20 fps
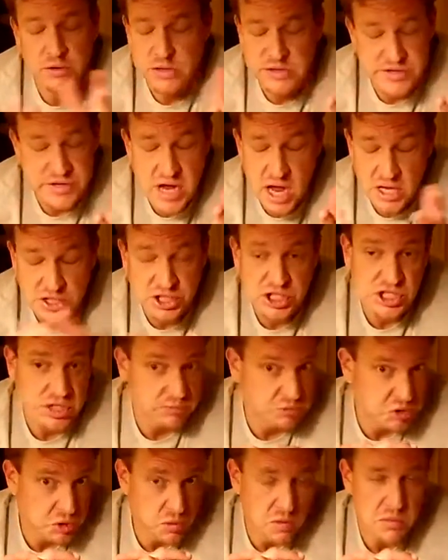is not
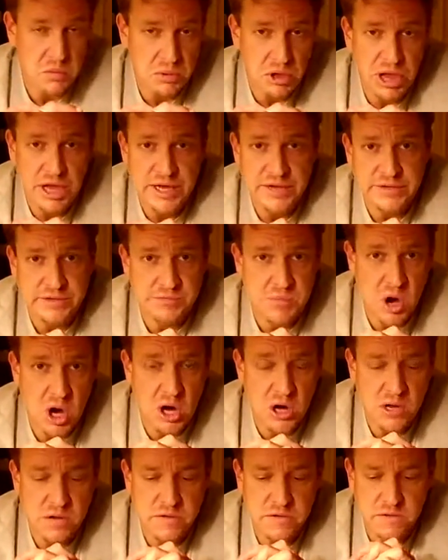cheap to replace
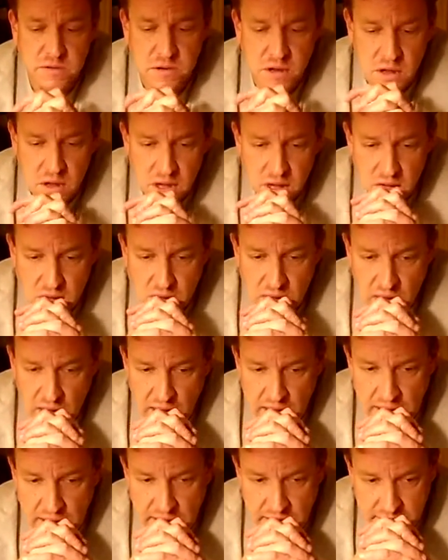parts,
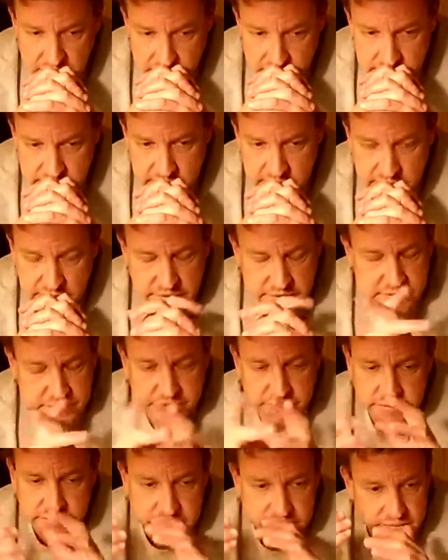and is,
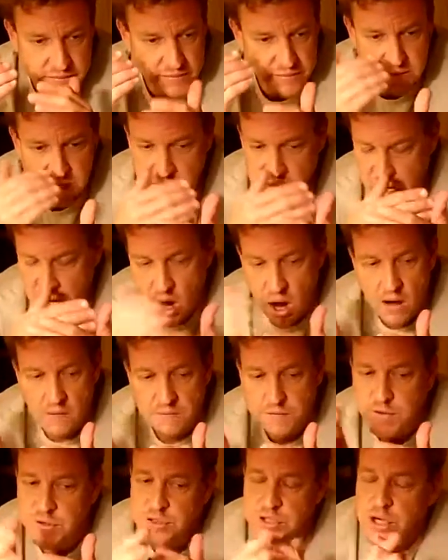like,
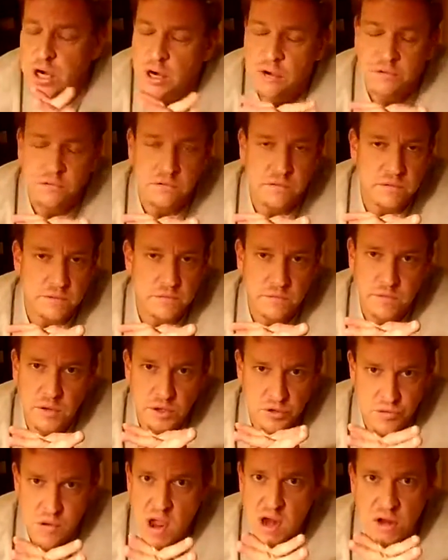off the charts
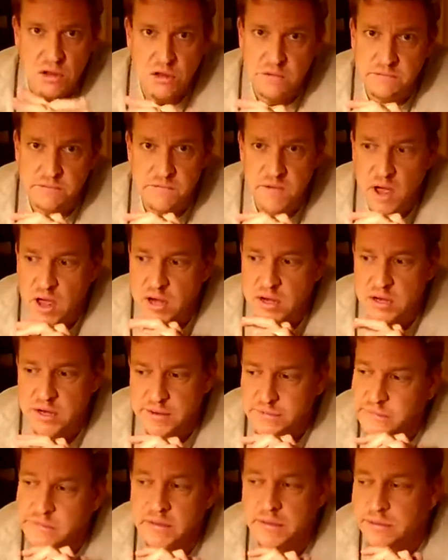adrenaline fun,
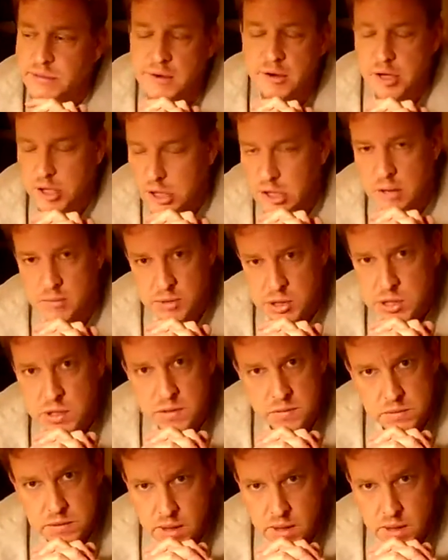it's the Theory W.